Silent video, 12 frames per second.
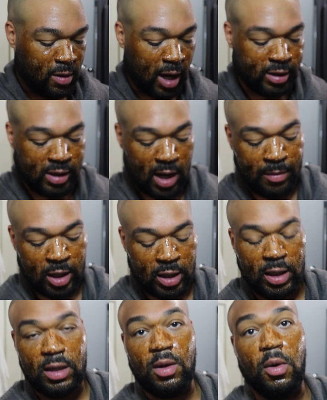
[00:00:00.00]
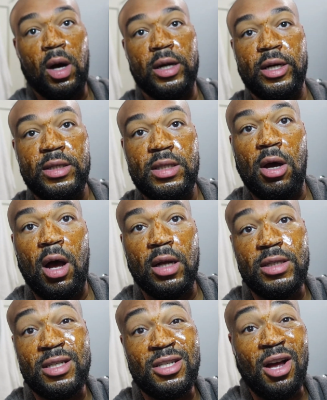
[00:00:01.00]
Actually I'm gonna need the water, so
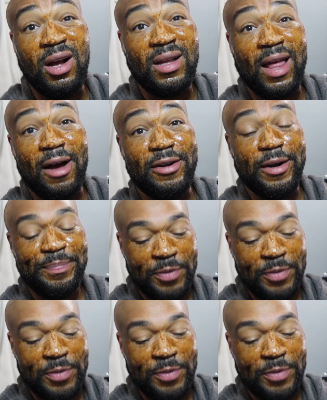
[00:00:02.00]
I'll just talk louder.